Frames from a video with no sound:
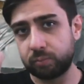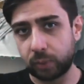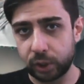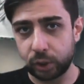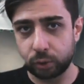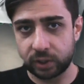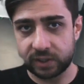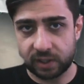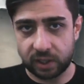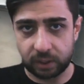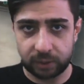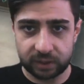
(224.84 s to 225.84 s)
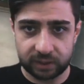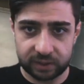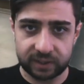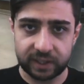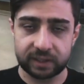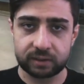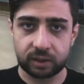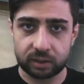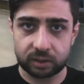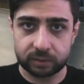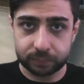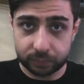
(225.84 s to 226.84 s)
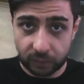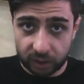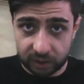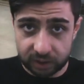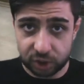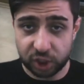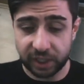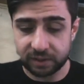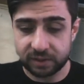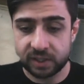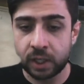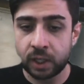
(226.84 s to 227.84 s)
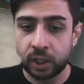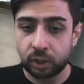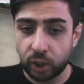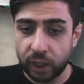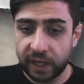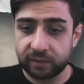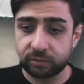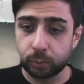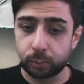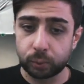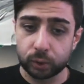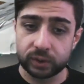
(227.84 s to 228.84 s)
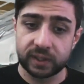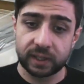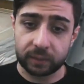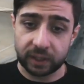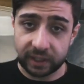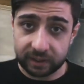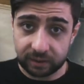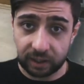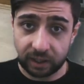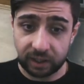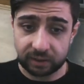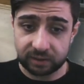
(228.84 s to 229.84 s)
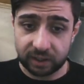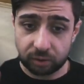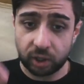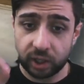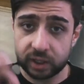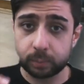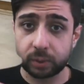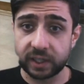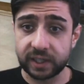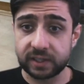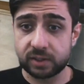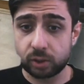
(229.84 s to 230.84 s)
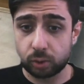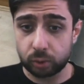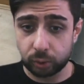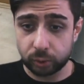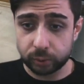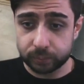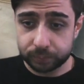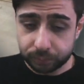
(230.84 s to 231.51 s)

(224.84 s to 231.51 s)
by units I mean the dental chairs. You have to put them in the right place to